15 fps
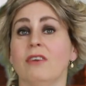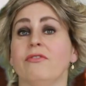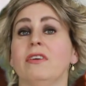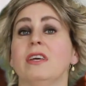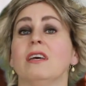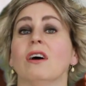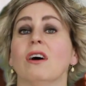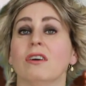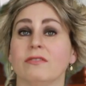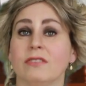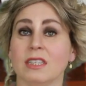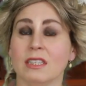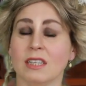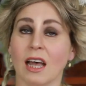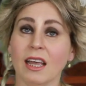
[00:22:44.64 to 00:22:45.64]
figure
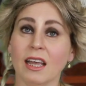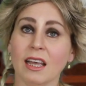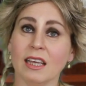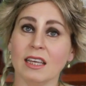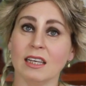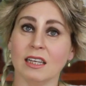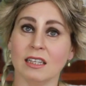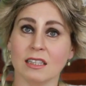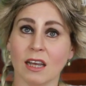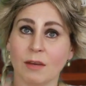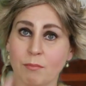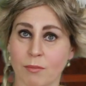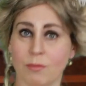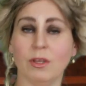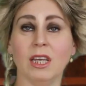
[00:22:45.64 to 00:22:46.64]
of desire. He is
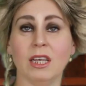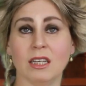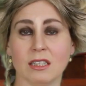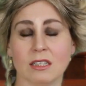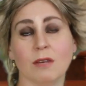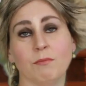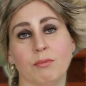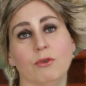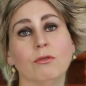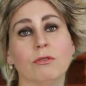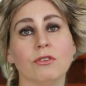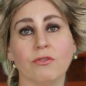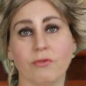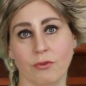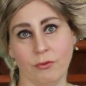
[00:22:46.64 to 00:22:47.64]
a
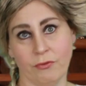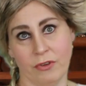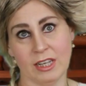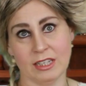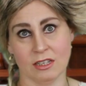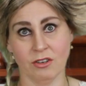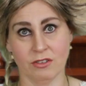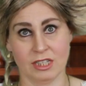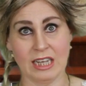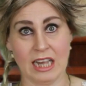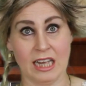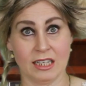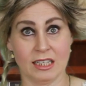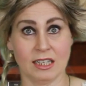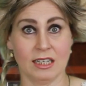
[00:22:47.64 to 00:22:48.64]
beautiful face of
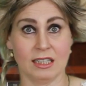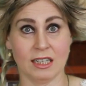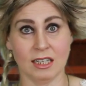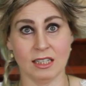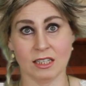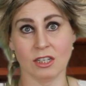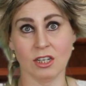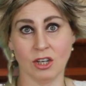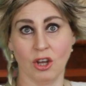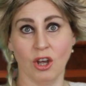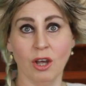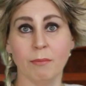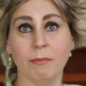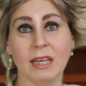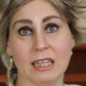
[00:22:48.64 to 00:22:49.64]
death. It is
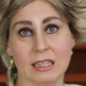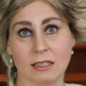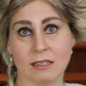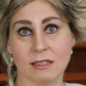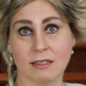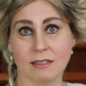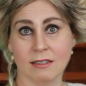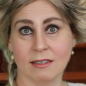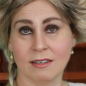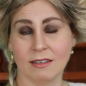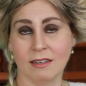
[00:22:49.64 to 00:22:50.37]
Hermes.